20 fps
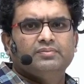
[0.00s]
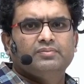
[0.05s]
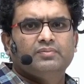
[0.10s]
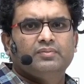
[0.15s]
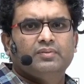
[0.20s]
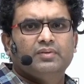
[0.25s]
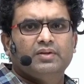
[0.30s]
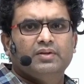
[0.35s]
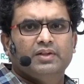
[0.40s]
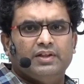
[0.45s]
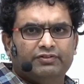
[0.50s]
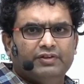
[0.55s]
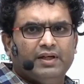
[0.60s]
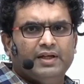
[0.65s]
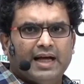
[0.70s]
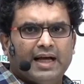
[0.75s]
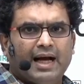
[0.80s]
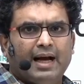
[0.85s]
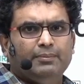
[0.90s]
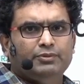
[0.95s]
different
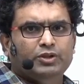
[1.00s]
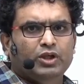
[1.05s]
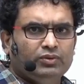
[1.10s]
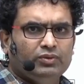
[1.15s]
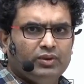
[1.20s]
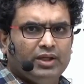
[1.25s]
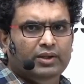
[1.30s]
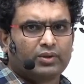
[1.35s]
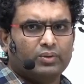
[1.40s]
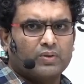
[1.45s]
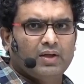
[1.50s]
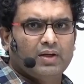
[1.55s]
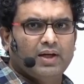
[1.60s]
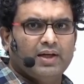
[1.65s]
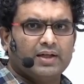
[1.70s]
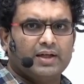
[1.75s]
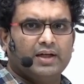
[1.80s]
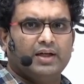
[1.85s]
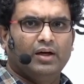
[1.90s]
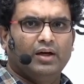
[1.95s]
apps, how they look like
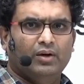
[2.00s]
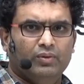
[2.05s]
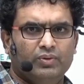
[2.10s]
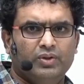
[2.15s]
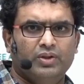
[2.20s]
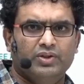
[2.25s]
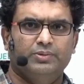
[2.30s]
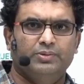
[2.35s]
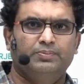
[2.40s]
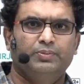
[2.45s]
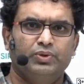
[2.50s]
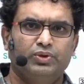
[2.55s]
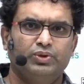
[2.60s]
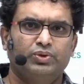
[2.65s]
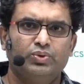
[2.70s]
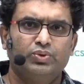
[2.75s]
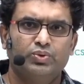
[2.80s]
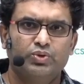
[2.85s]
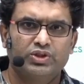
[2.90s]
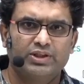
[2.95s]
and how you're supposed to
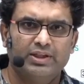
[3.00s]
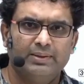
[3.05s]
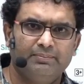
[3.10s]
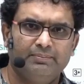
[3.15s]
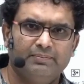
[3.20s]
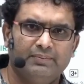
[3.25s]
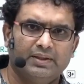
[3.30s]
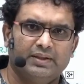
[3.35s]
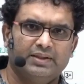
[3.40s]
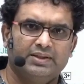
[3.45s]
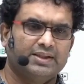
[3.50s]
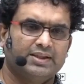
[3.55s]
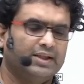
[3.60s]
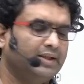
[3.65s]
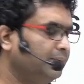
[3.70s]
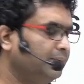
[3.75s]
use them inside.